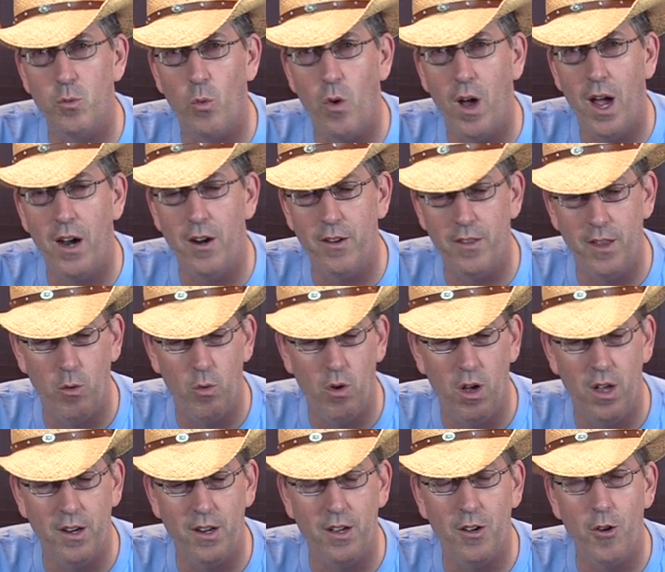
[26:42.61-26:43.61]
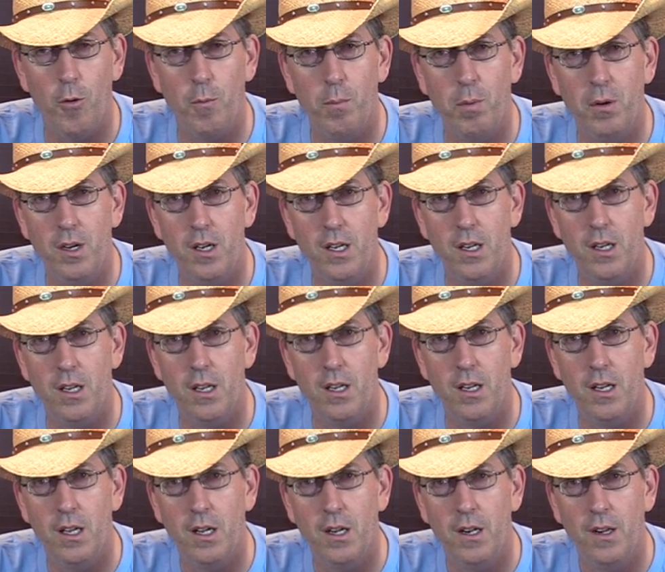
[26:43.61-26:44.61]
Why are they wanting to go put
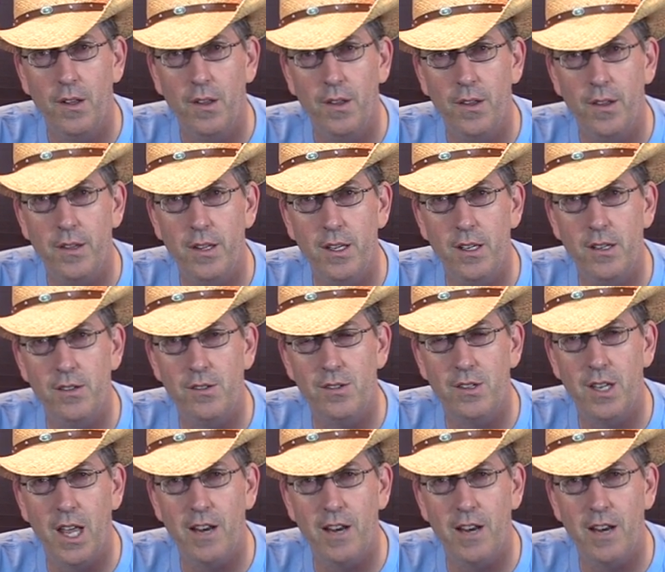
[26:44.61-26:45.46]
these